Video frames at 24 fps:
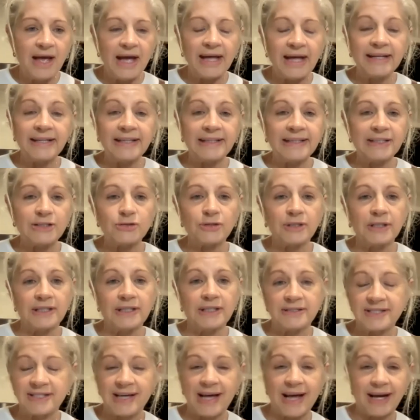And it literally
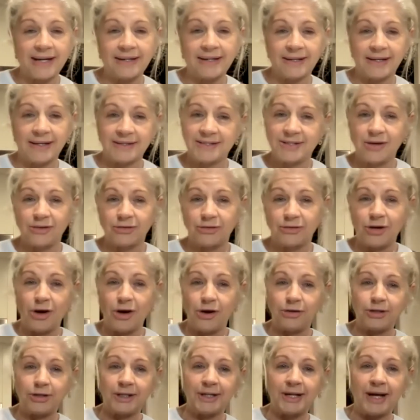is Cater. So
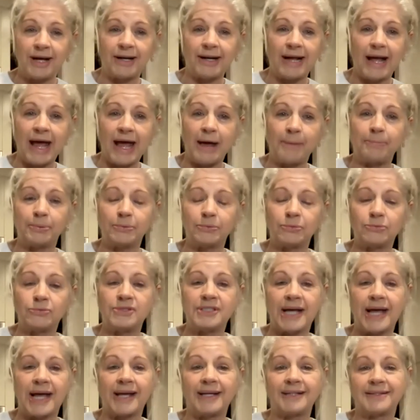coconut, apple,
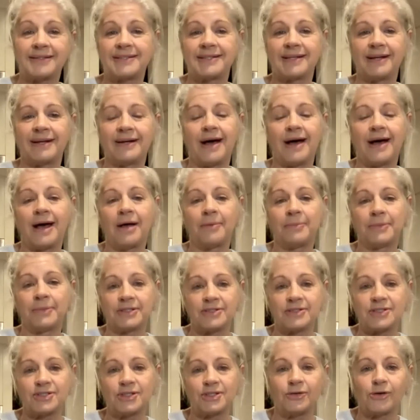dates, and
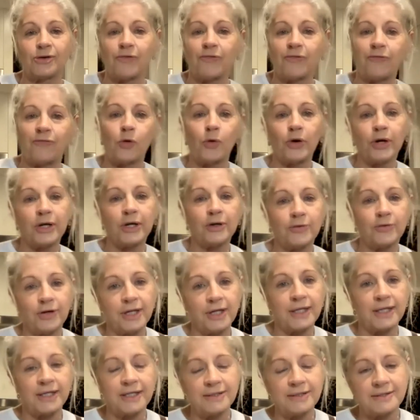almonds. You've got 4
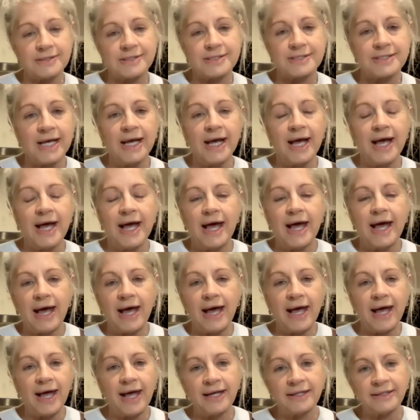ingredients
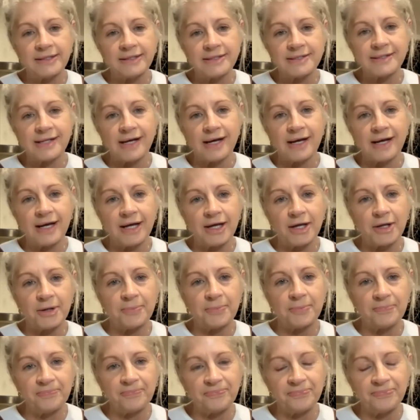and
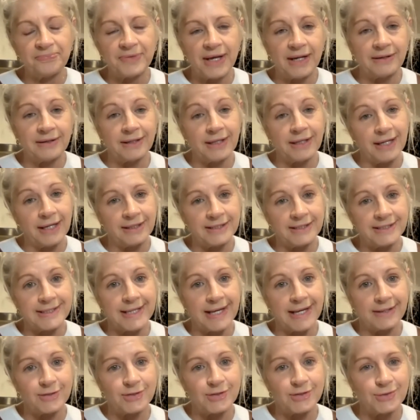it
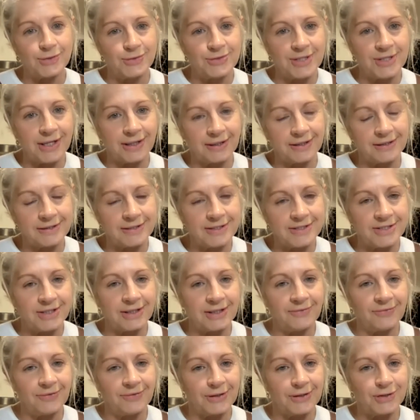takes 2 seconds to
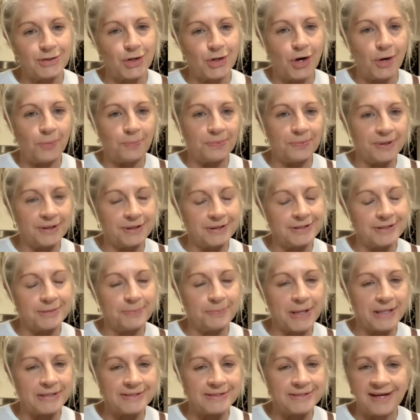give it a chop and
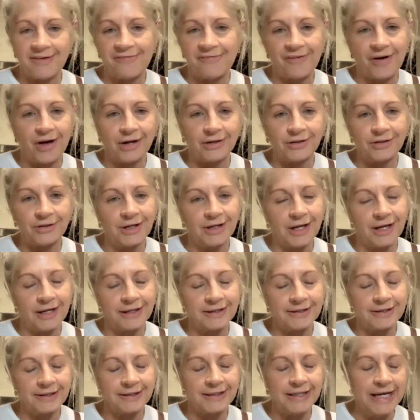depends how fine you
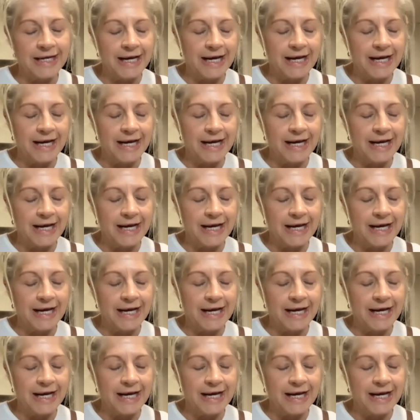like it.